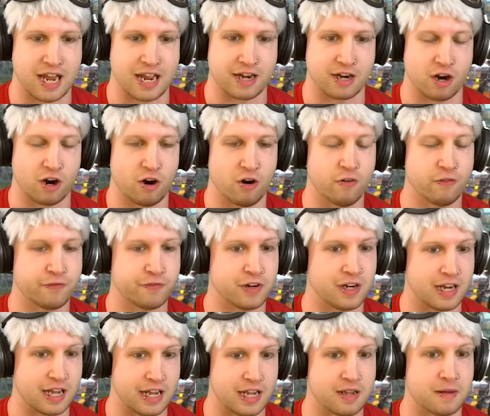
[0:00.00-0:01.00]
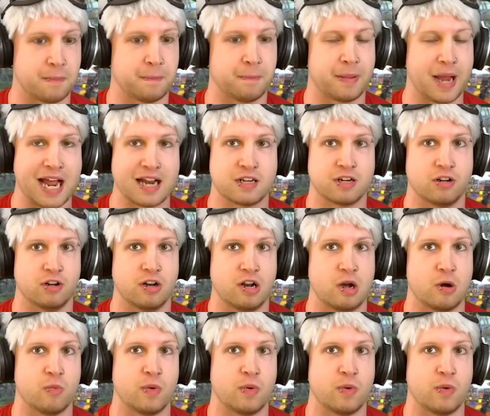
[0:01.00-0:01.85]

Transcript: and hopefully battle